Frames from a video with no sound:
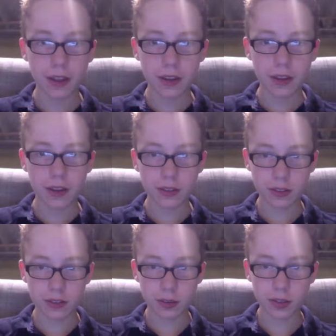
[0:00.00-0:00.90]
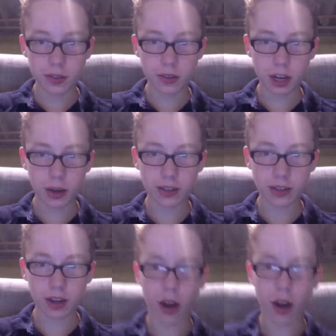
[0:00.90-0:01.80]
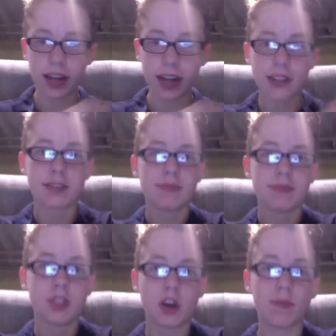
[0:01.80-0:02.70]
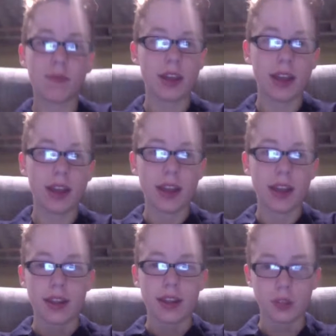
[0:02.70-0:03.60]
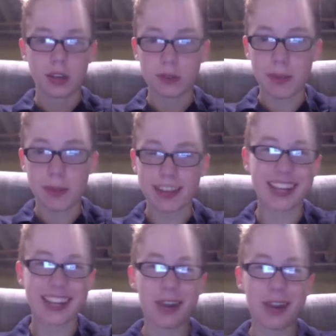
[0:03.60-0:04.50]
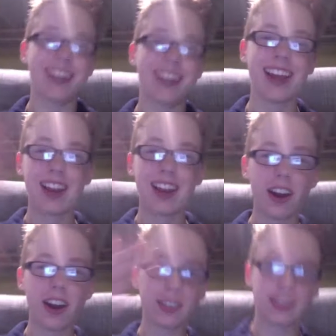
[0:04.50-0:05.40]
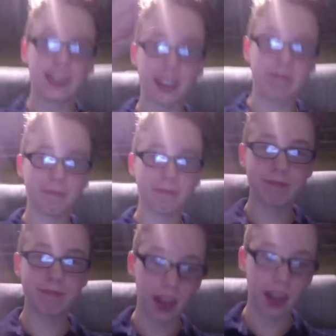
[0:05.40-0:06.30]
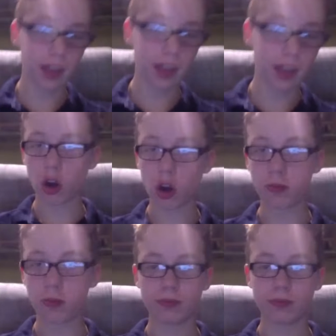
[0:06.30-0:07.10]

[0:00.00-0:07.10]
Is this stream still going? All right, guys. So this stream's a mess anyway. All right. See ya. I'm gonna go.